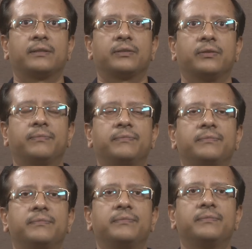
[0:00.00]
So,
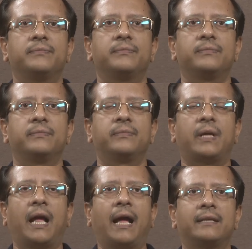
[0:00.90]

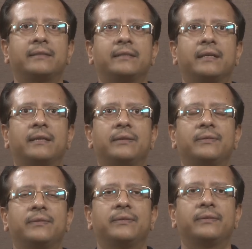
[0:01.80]
as the
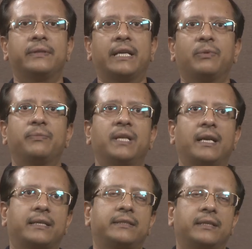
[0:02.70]
name of
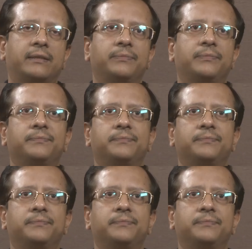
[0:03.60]
the lecture